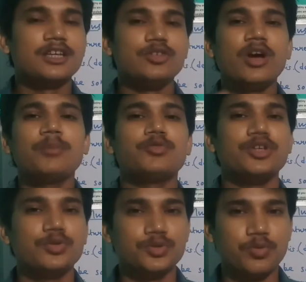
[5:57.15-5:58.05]
You have to
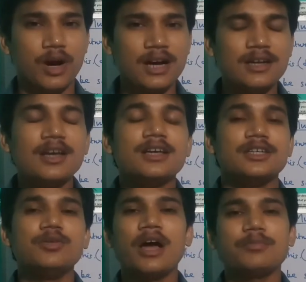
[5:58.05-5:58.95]
use what?
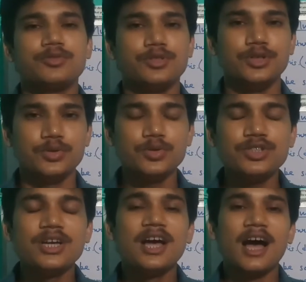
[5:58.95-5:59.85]
You have to
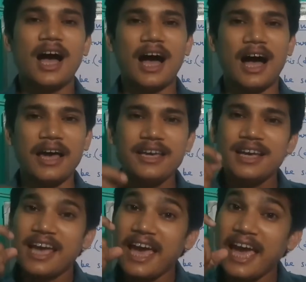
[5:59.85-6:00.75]
use I
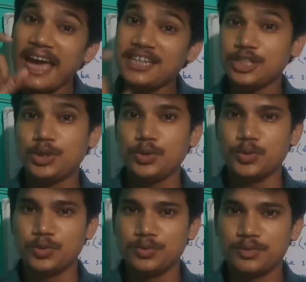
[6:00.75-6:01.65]
had
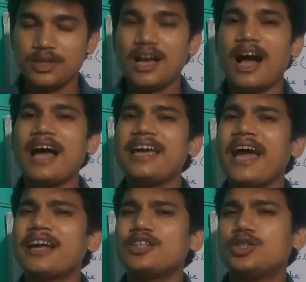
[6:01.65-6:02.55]
to. I
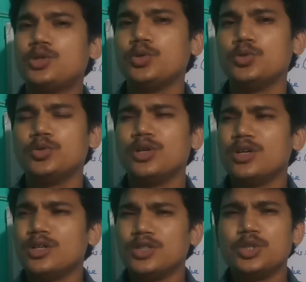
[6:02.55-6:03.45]
had to
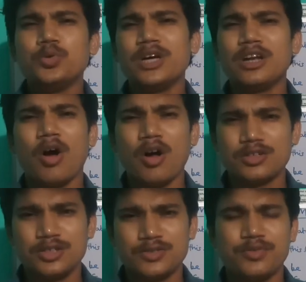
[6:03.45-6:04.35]
do a
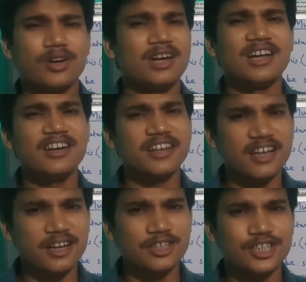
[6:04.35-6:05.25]
lot for learning
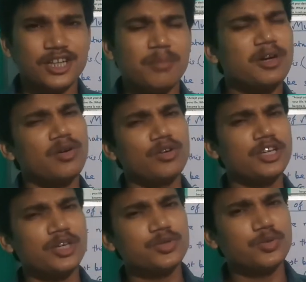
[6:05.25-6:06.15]
English. Amake
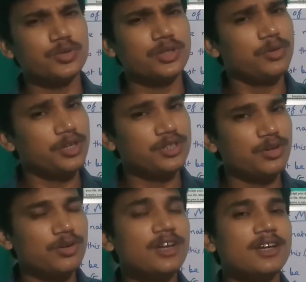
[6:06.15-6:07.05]
onek kichu korte
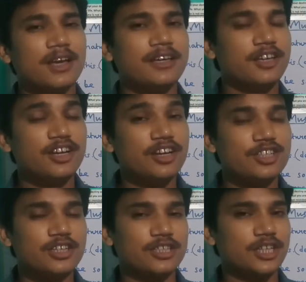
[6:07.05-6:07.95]
hoyechilo ei
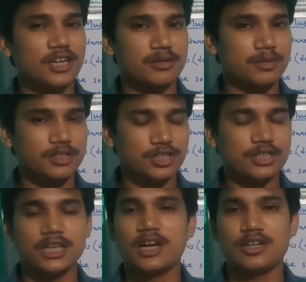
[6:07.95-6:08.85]
English ta
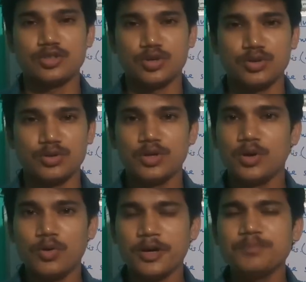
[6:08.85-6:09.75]
shekhar jonno.
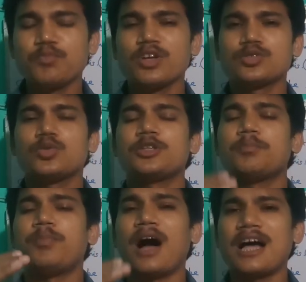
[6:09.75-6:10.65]
Okay, so the
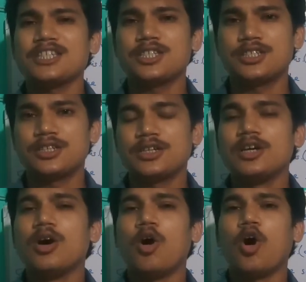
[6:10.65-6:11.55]
past
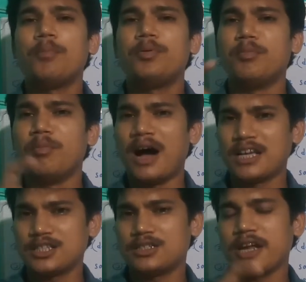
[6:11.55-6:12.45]
of
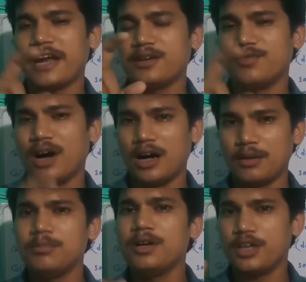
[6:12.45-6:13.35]
must and
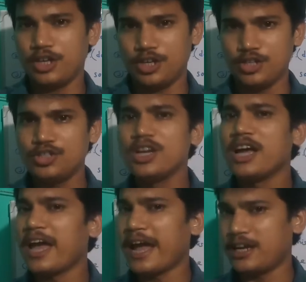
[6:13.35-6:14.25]
verb is
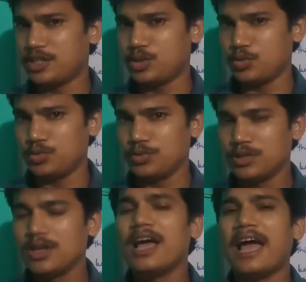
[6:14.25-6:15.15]
had to,
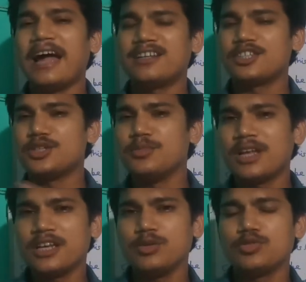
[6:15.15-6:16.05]
and the
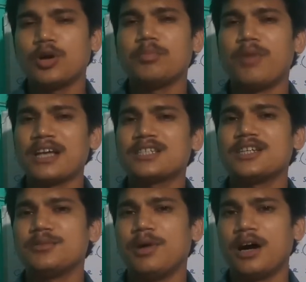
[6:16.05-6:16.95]
similar use of must
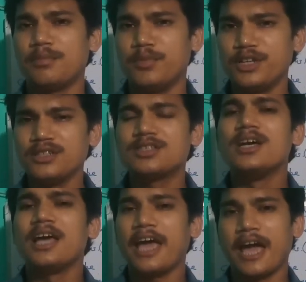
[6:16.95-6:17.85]
and verb means
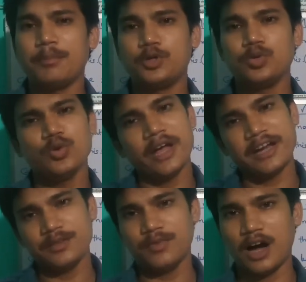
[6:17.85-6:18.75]
have to
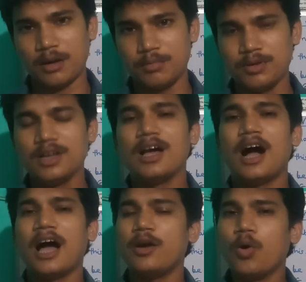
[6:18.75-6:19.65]
and verb.
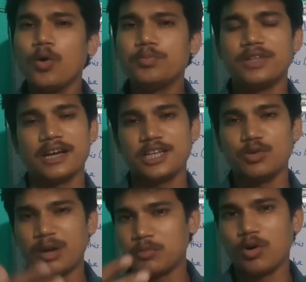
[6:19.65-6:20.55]
I hope that you
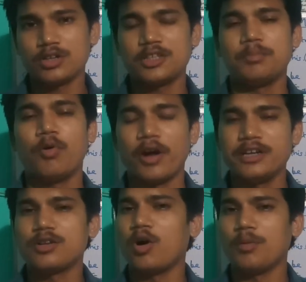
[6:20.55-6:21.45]
have got the
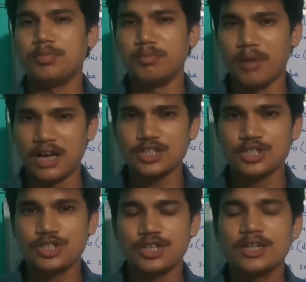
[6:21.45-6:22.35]
point of
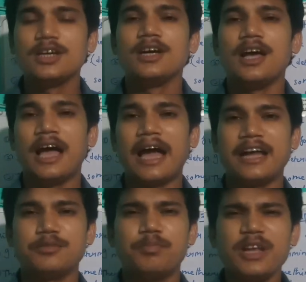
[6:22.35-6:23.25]
must,
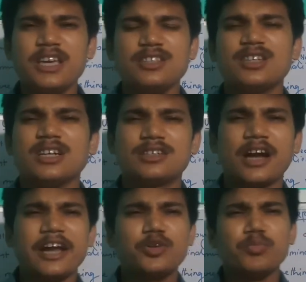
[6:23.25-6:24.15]
and please
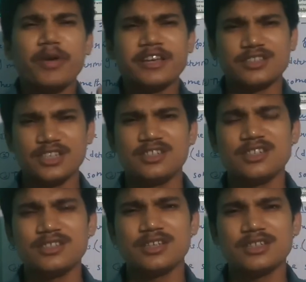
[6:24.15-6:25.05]
try to make
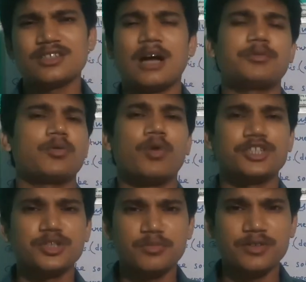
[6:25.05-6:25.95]
sentences after
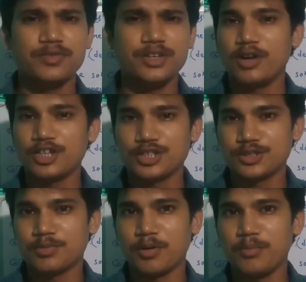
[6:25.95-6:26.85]
watching my video
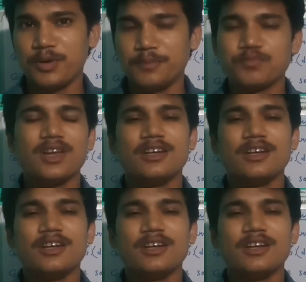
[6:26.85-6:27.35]
lessons from me.